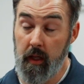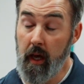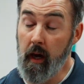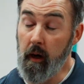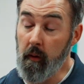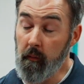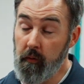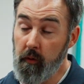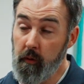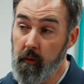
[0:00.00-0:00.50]

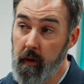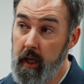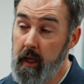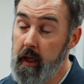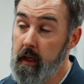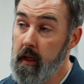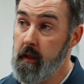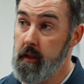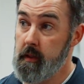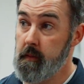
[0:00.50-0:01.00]
helpful
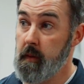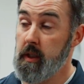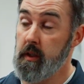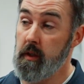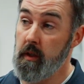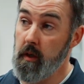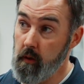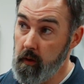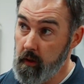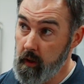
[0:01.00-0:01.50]
way,
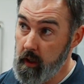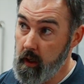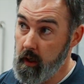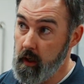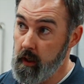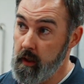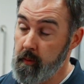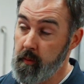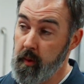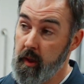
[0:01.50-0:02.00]
especially early
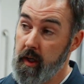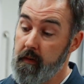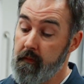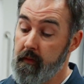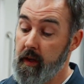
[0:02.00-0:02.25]
on in plantar